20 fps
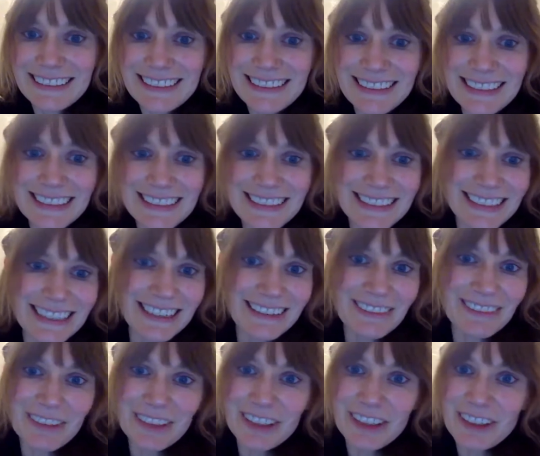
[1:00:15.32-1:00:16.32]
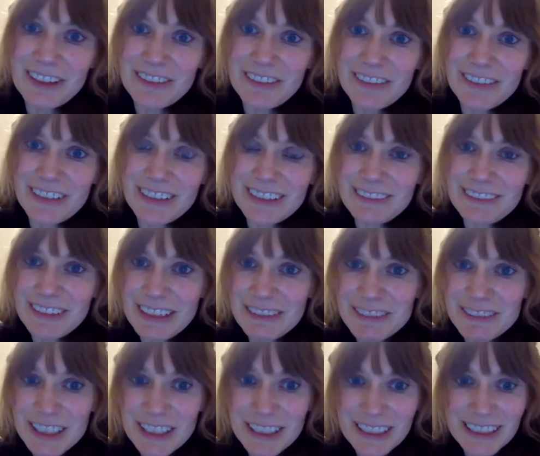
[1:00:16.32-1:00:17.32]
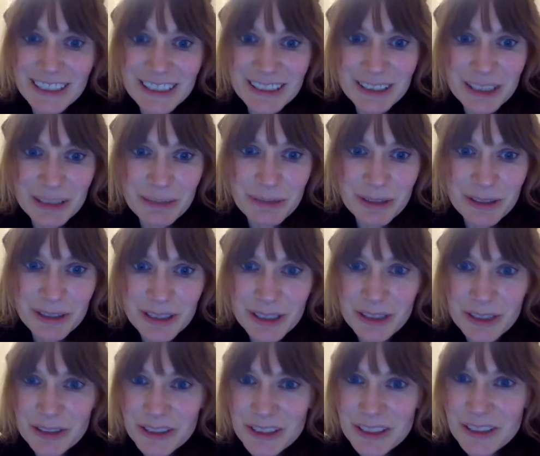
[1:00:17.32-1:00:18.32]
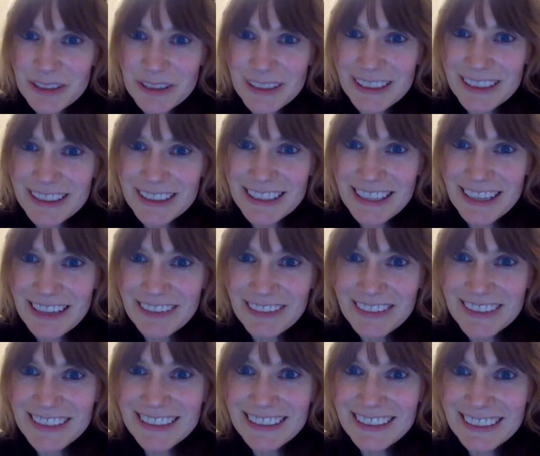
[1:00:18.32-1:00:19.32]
I wonder if we have, suppose, two students left.